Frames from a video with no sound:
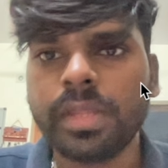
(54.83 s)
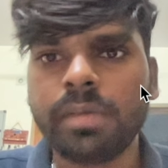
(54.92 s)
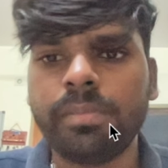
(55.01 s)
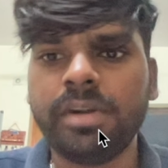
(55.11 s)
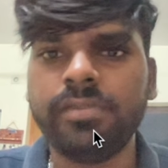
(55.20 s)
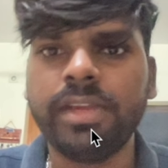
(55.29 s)

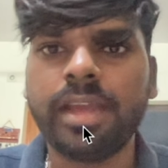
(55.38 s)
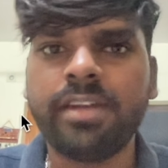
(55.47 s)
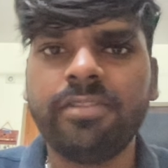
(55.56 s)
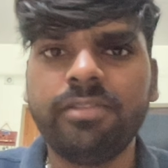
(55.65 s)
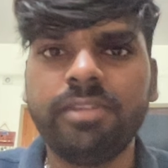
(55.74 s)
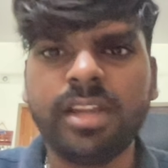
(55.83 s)
but
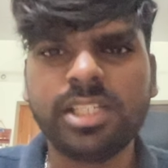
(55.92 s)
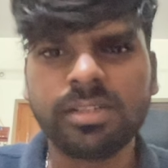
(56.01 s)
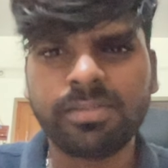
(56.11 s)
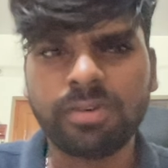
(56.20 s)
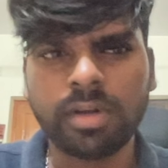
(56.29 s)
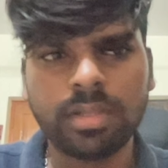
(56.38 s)
we are
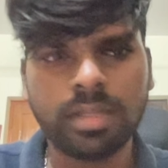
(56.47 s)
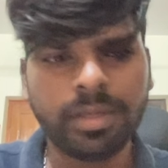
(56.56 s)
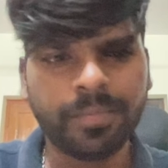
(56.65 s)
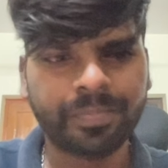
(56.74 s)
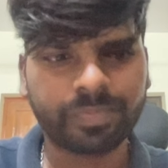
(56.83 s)
just focusing